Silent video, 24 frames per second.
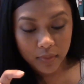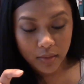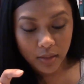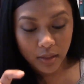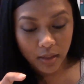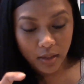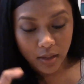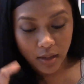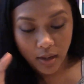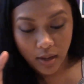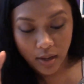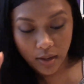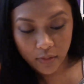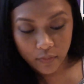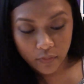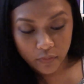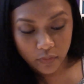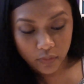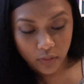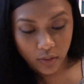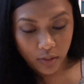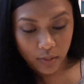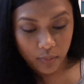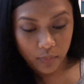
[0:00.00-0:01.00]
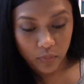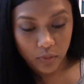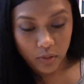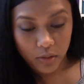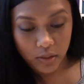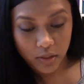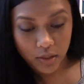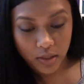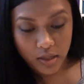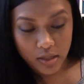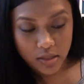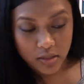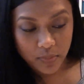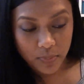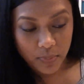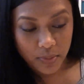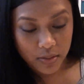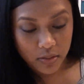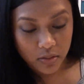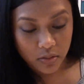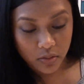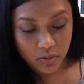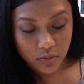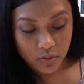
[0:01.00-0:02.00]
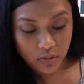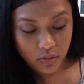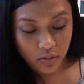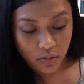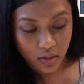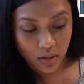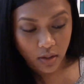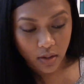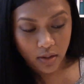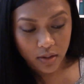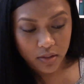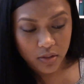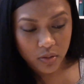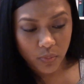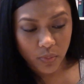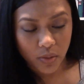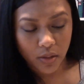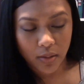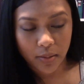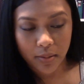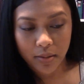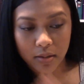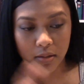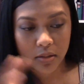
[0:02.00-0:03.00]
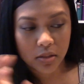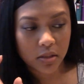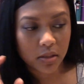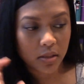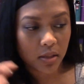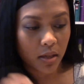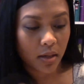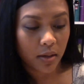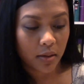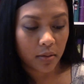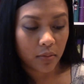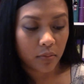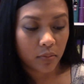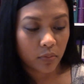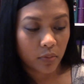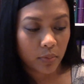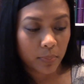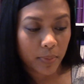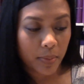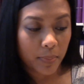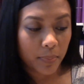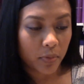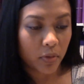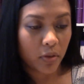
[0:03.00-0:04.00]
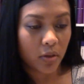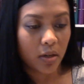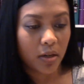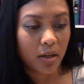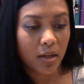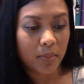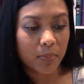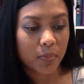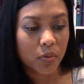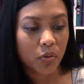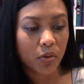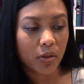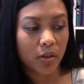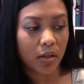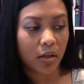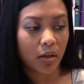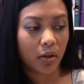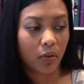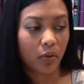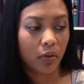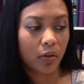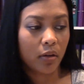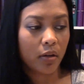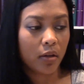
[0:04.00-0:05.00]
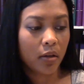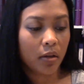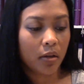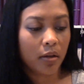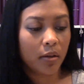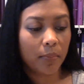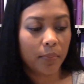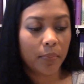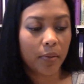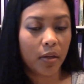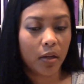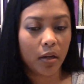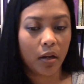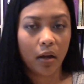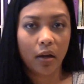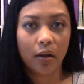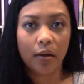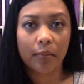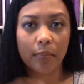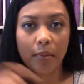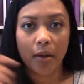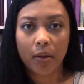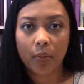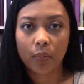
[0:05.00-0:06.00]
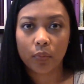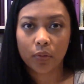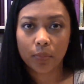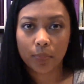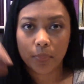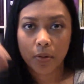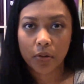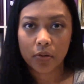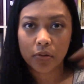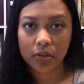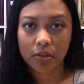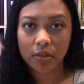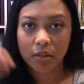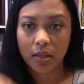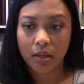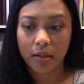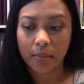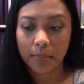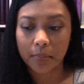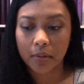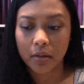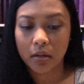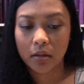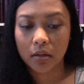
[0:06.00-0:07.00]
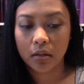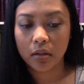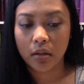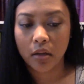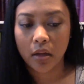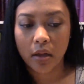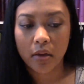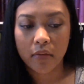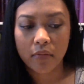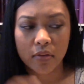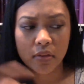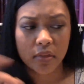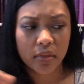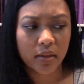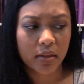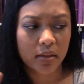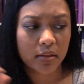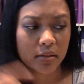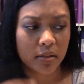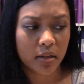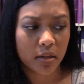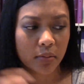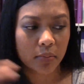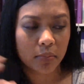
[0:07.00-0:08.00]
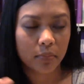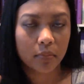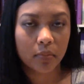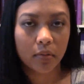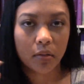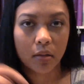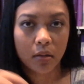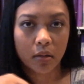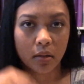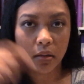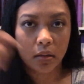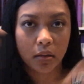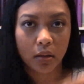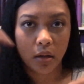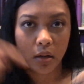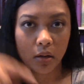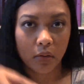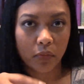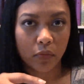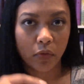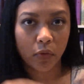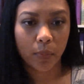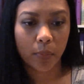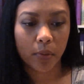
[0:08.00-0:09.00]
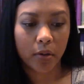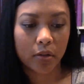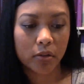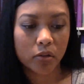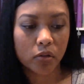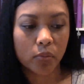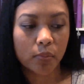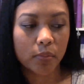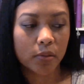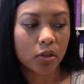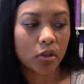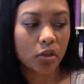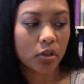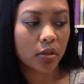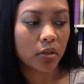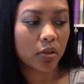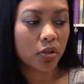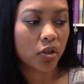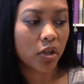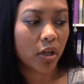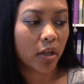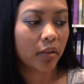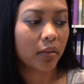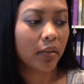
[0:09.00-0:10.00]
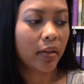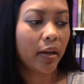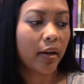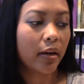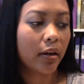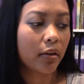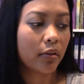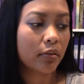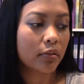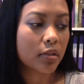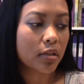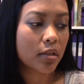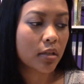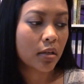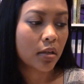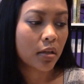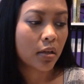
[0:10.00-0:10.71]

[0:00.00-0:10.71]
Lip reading: They have really nice pencils there as well. I just can't remember the names right now, but I will post them, everything down in the info bar, so be sure to check that out.